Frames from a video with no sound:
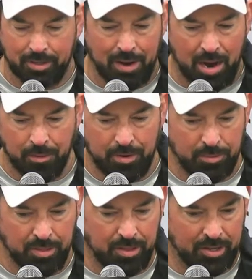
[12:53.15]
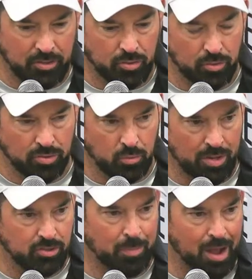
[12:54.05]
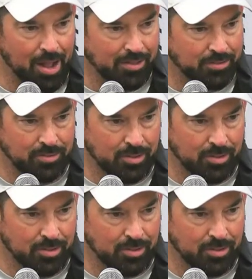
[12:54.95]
how we're doing things, who's in what spots,